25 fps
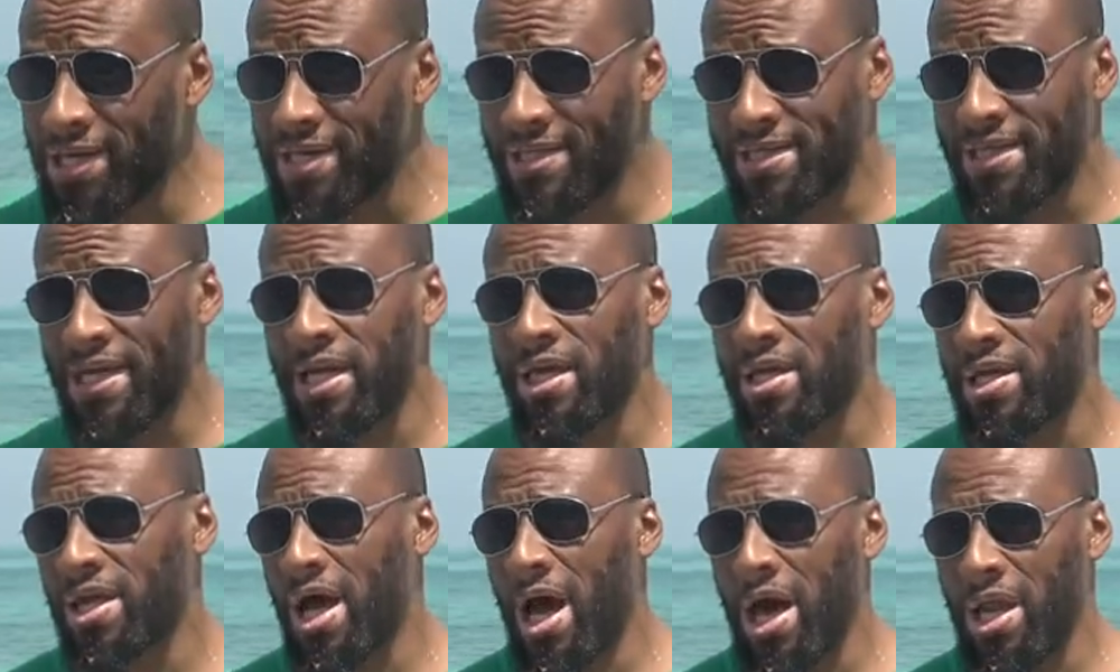to seek
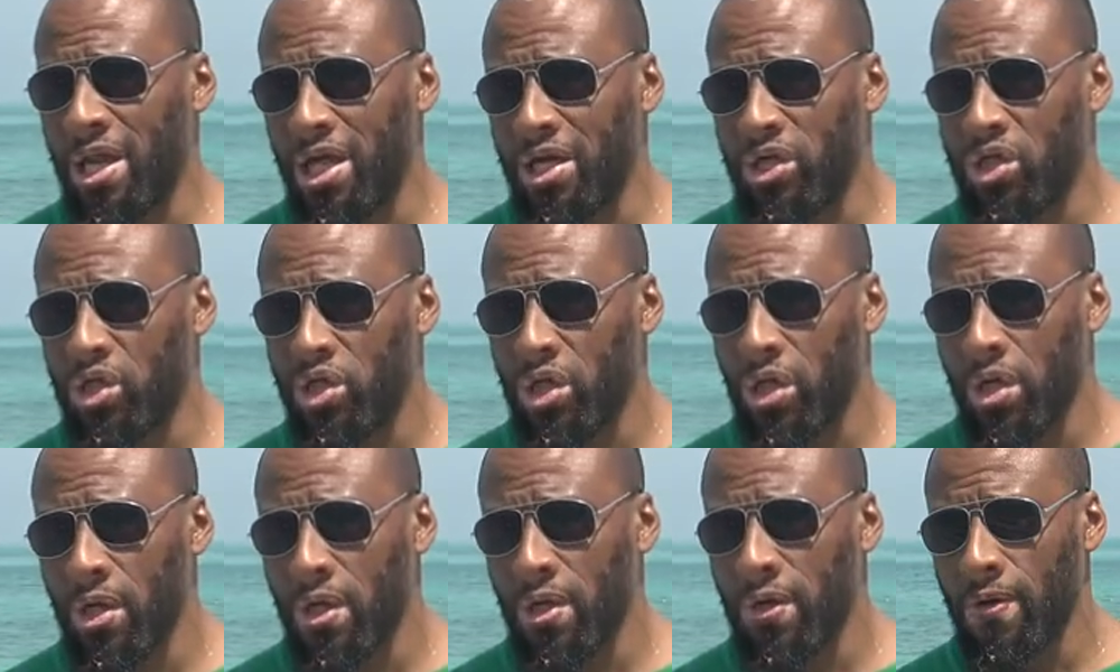knowledge
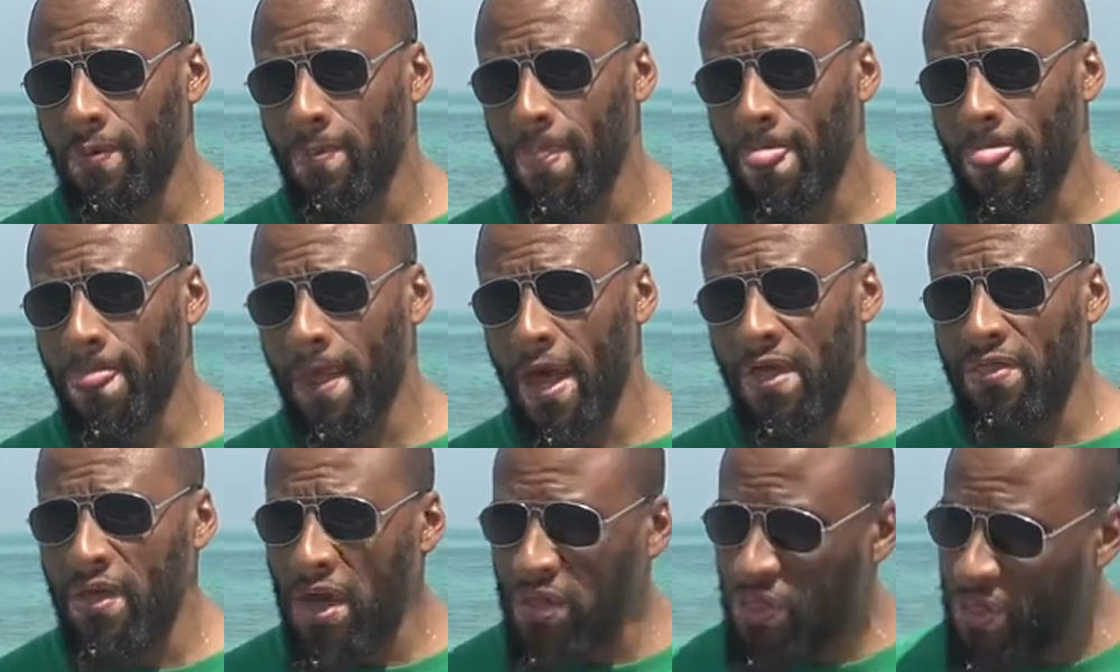
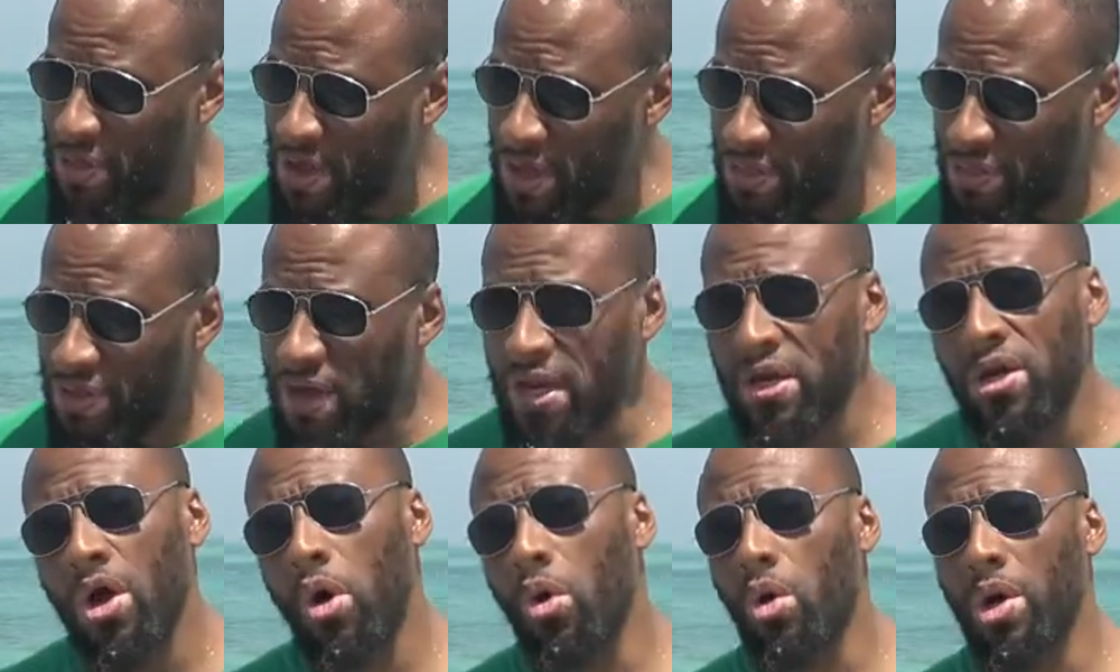and they think
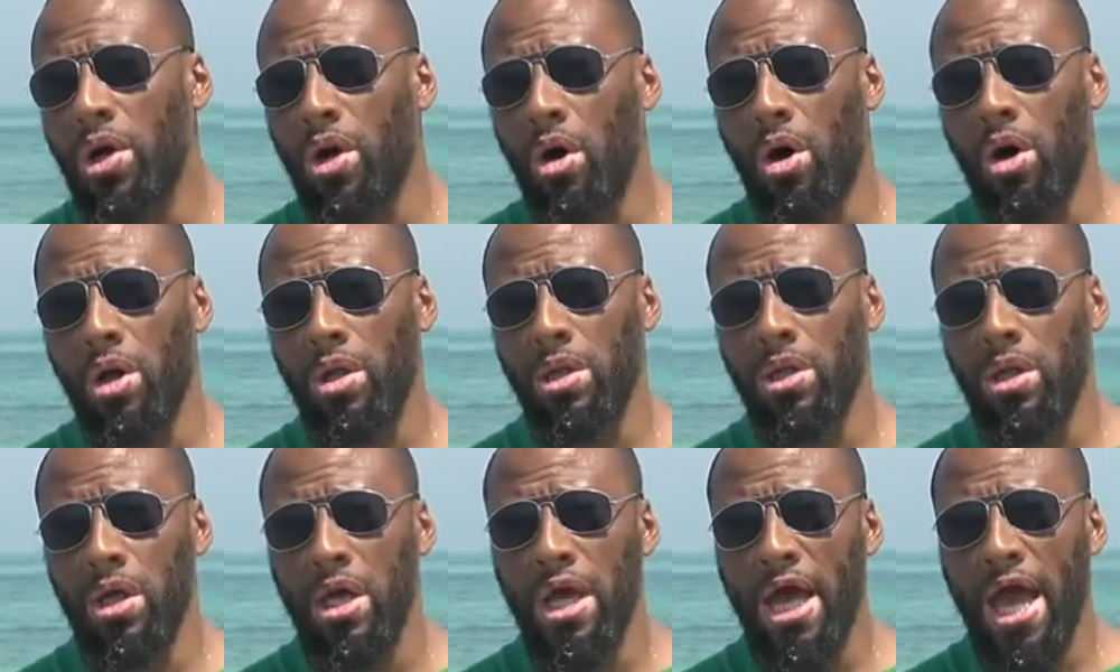they know it
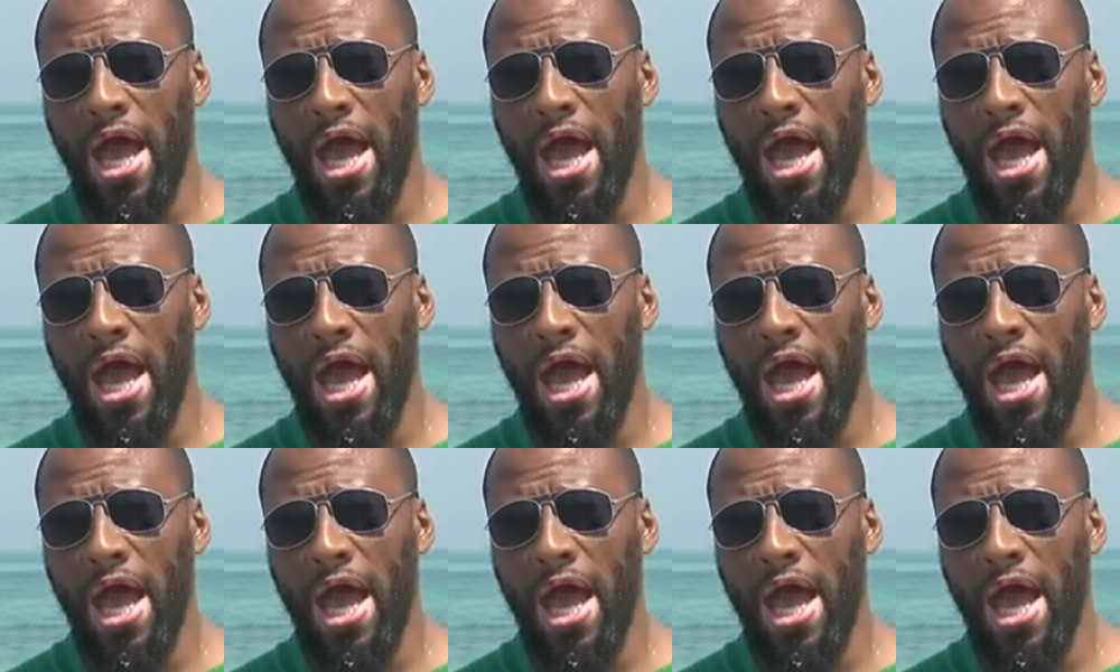all